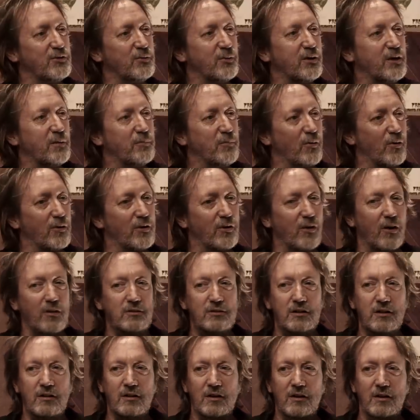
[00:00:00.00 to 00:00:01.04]
doing a book called
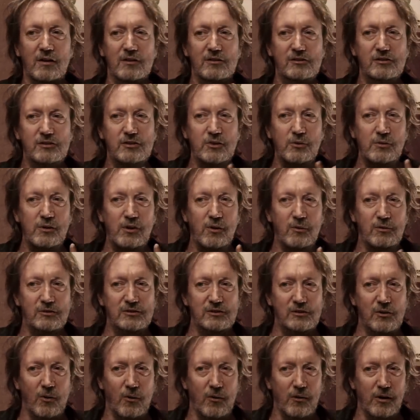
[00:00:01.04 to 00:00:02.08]
Studio
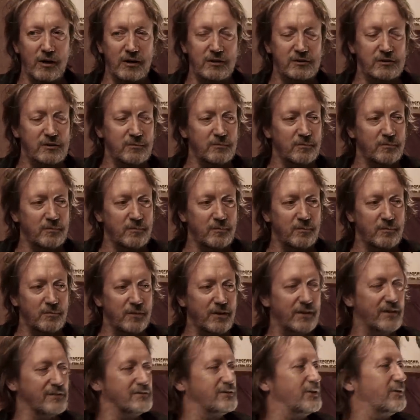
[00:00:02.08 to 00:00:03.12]
Stories
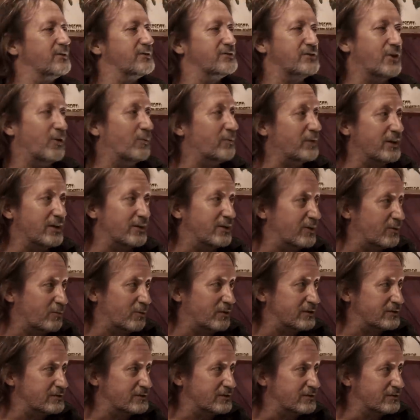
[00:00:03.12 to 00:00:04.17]
because there are so many good
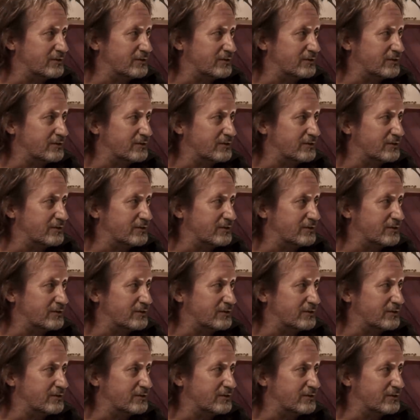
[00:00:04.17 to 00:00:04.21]
ones.